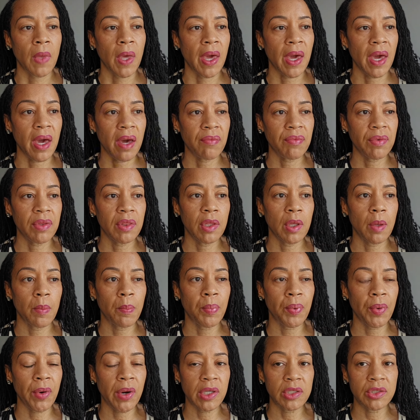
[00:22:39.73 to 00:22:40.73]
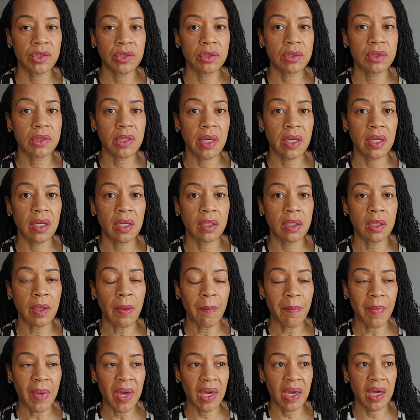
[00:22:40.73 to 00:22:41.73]
having the pressures and the
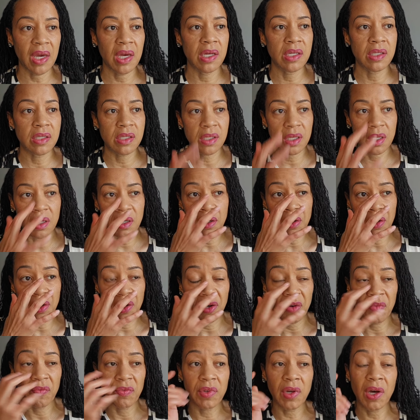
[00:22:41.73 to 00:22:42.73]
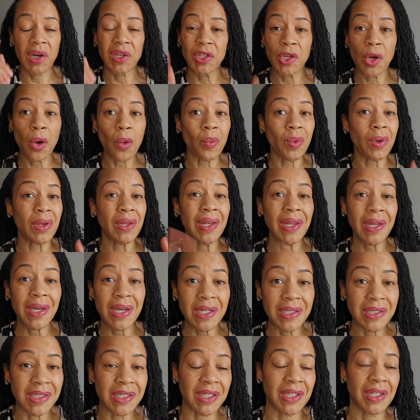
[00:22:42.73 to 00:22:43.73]
demands of your
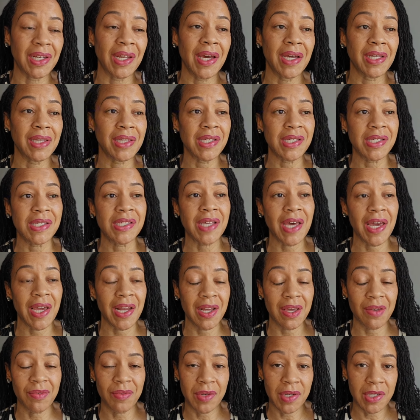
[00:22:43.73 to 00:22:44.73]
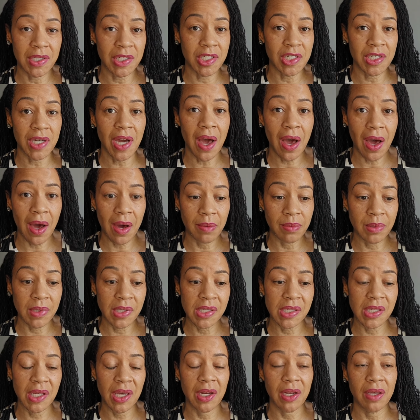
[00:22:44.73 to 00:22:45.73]
religion, like this ain't even a job.
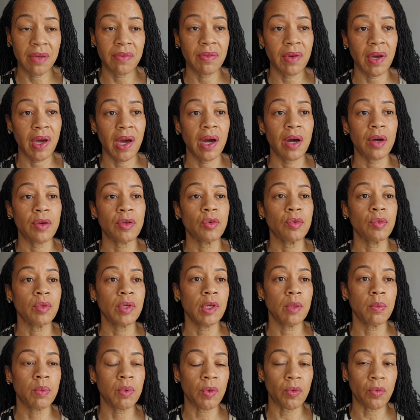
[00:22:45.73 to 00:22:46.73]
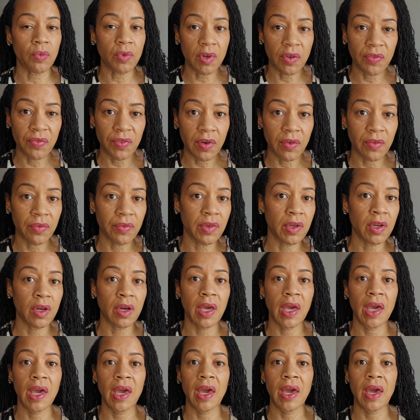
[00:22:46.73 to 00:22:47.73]
This ain't even how you keep a roof over
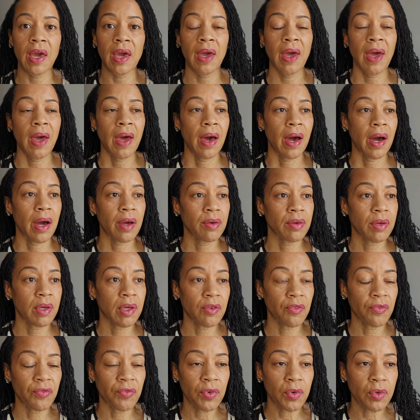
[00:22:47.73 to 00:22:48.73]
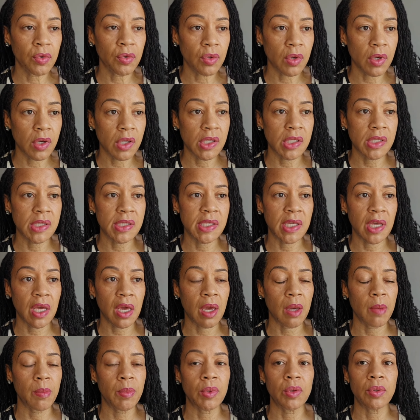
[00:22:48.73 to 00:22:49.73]
your head, how you keep food on the
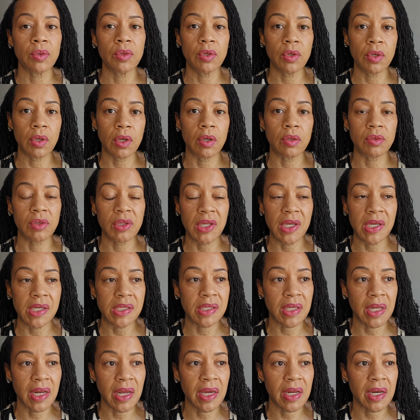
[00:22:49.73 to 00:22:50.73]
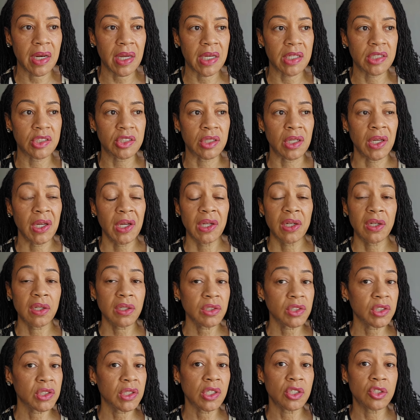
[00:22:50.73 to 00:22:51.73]
table, things of that nature.
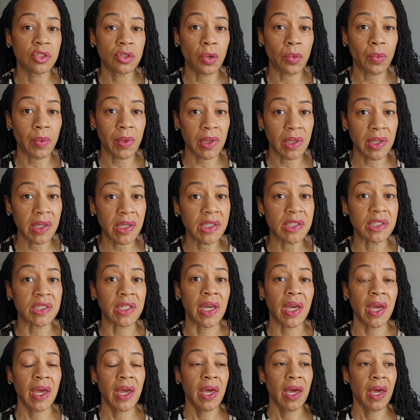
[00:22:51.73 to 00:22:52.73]
This is just your religion.